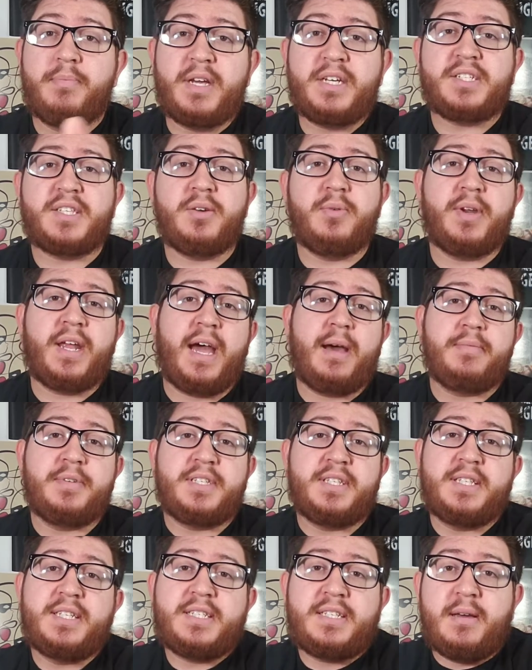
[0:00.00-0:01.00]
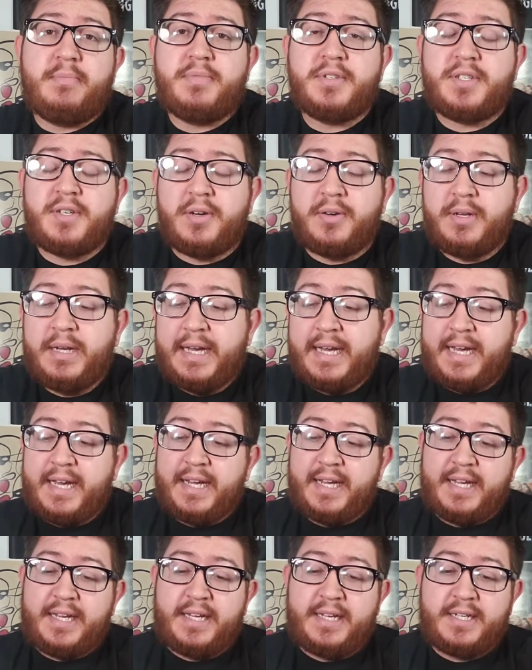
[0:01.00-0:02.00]
Basically what happens in this episode
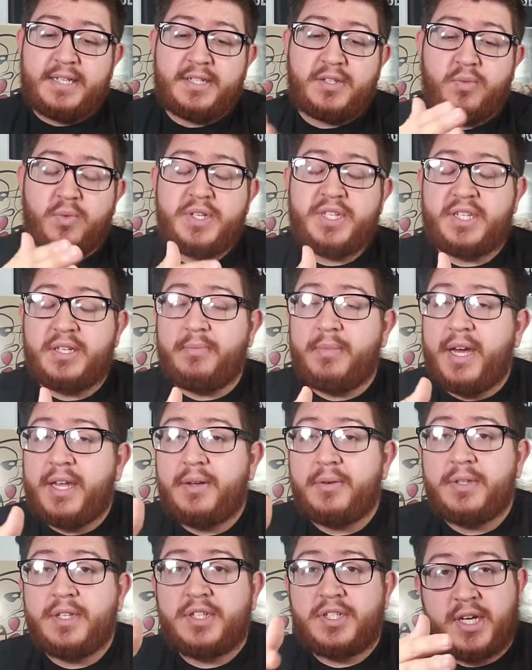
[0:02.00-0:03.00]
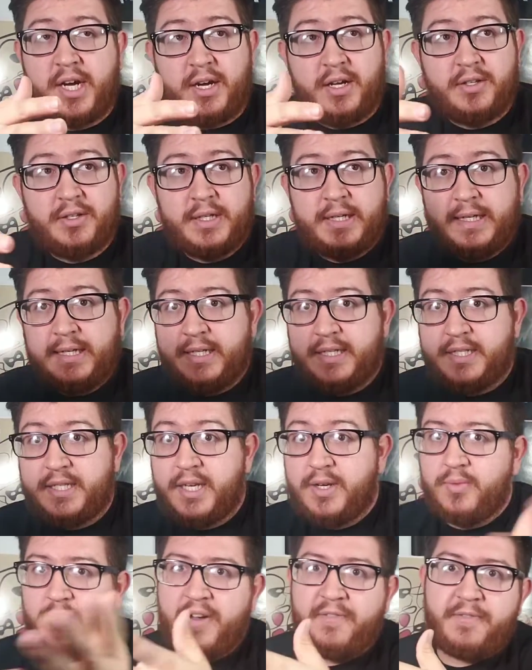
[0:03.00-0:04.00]
is we see Mando and the child
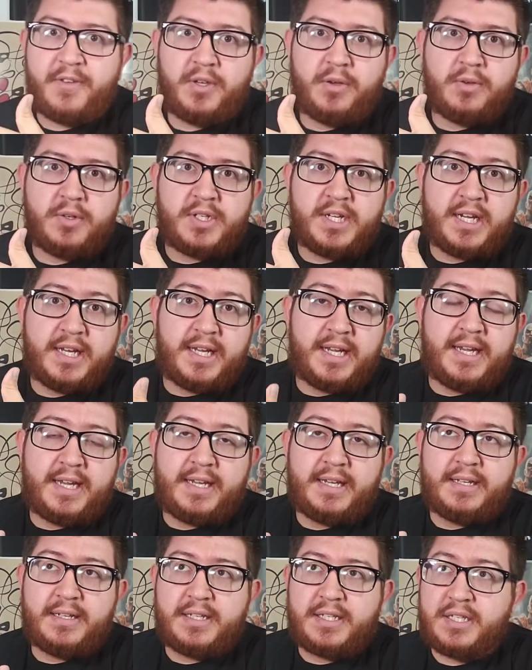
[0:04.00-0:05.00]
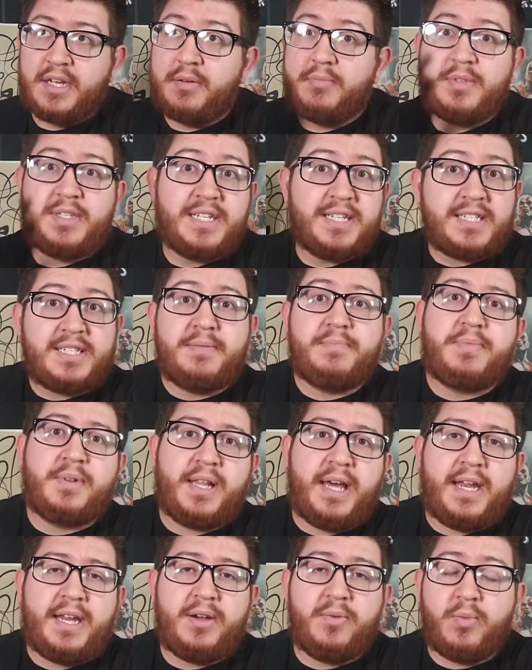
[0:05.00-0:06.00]
seek refuge in some distant
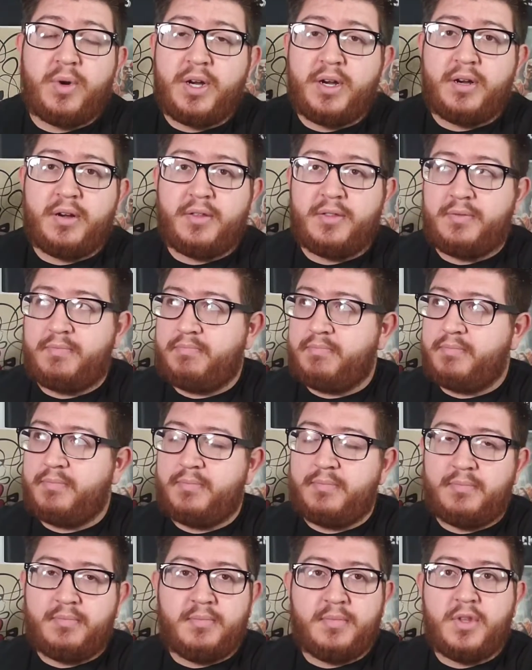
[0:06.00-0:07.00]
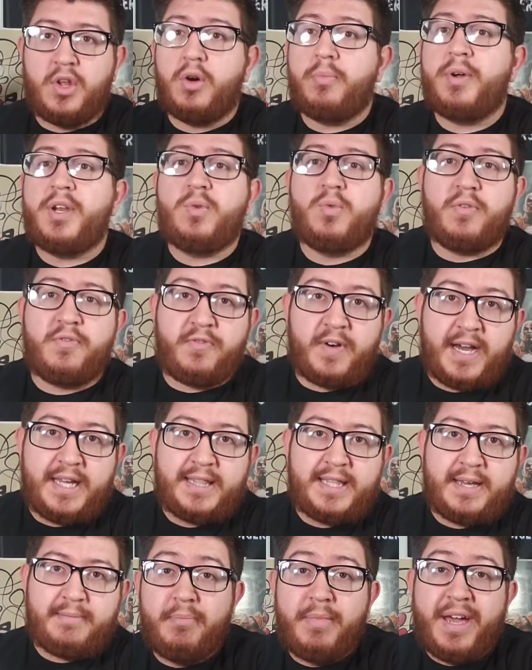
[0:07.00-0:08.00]
planet where nobody will
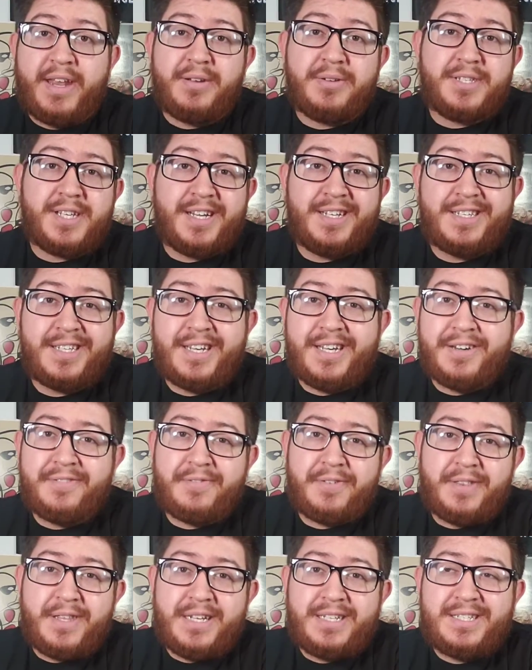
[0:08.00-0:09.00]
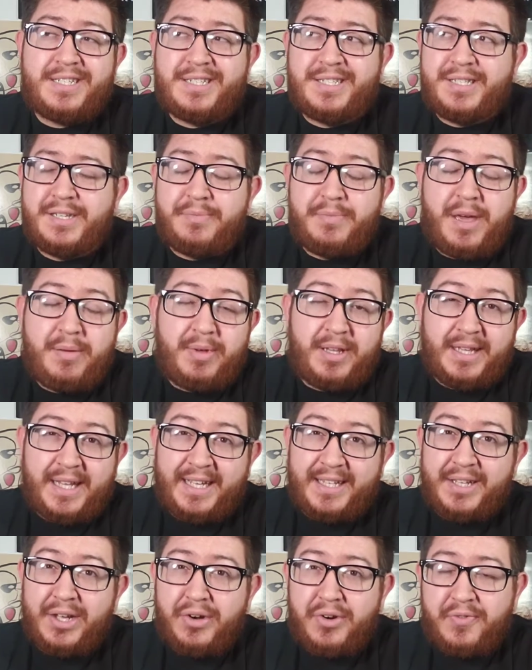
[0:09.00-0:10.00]
find them. Mando's idea for this is to maybe
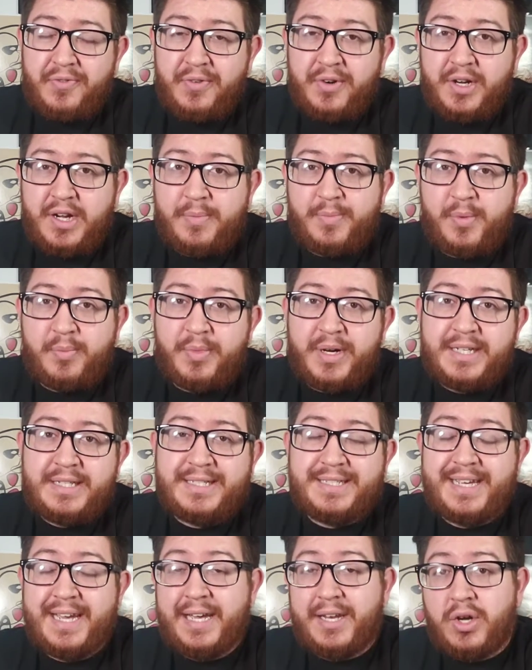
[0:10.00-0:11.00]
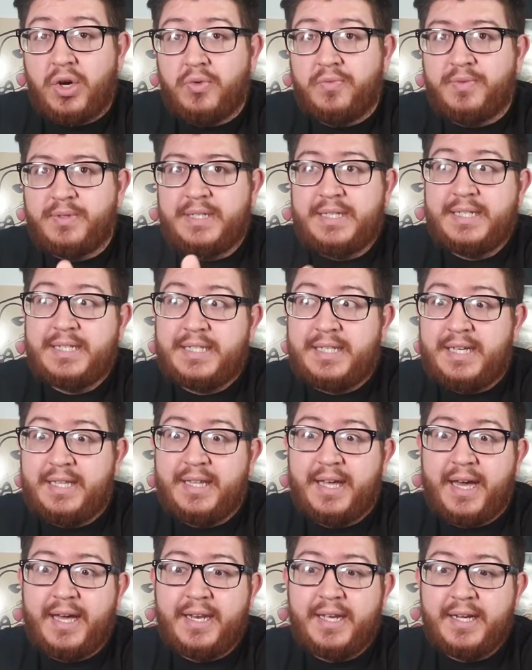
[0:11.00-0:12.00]
lay low for a couple months and hopefully see
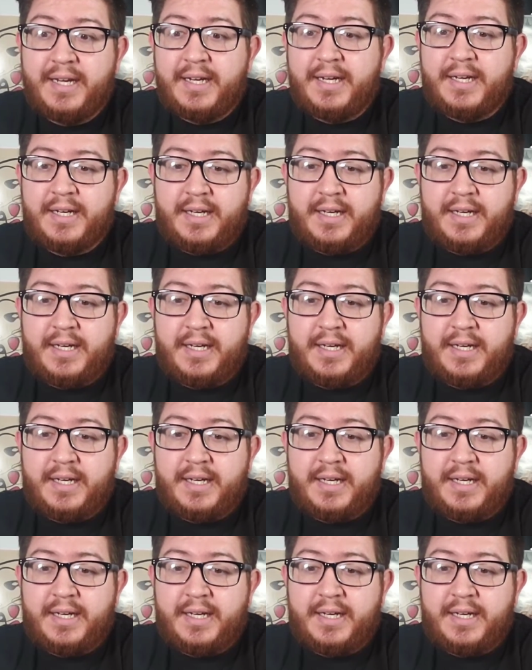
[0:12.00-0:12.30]
that